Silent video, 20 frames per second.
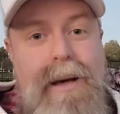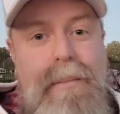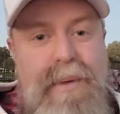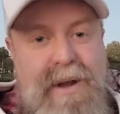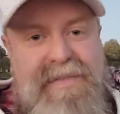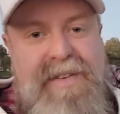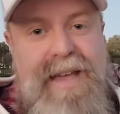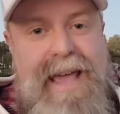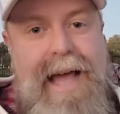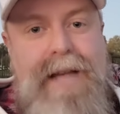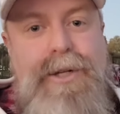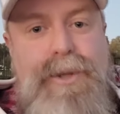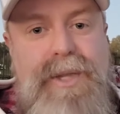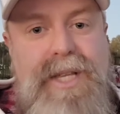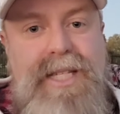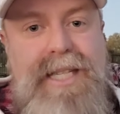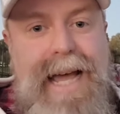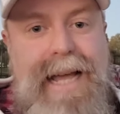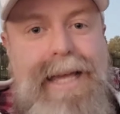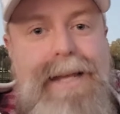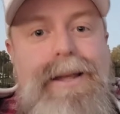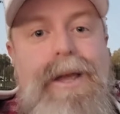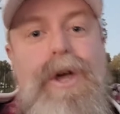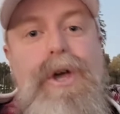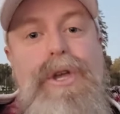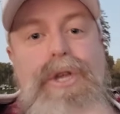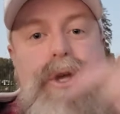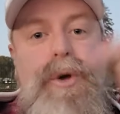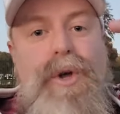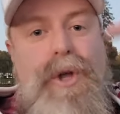But if you can't do it this second,
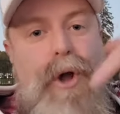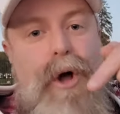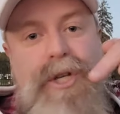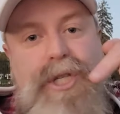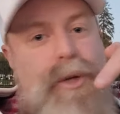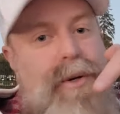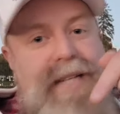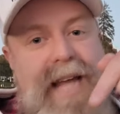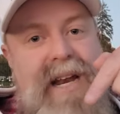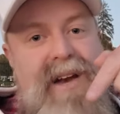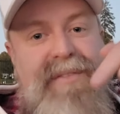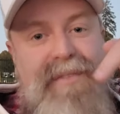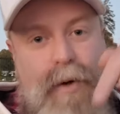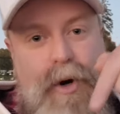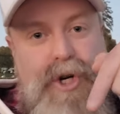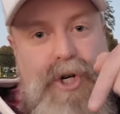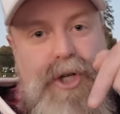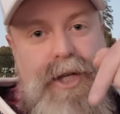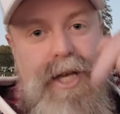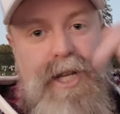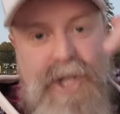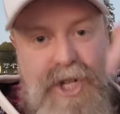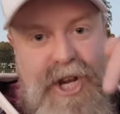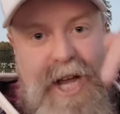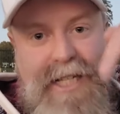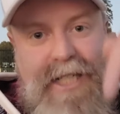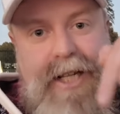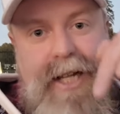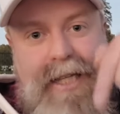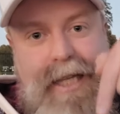you can also attend it virtually.
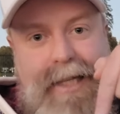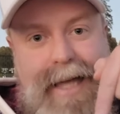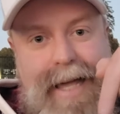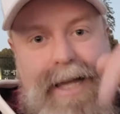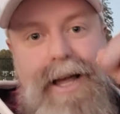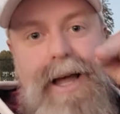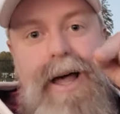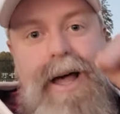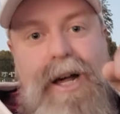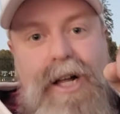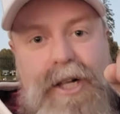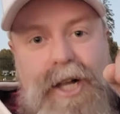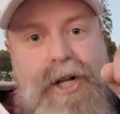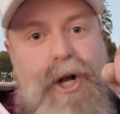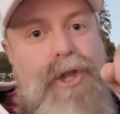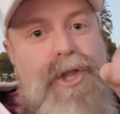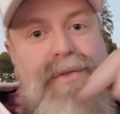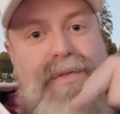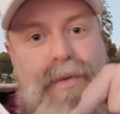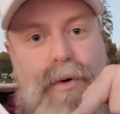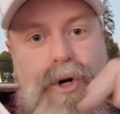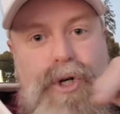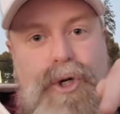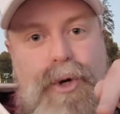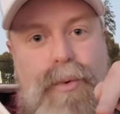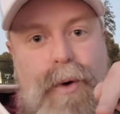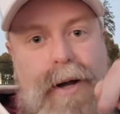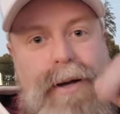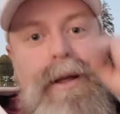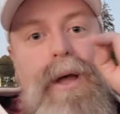Just click the link, click on the
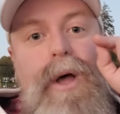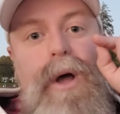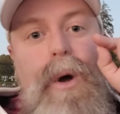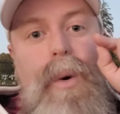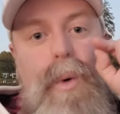virtual one.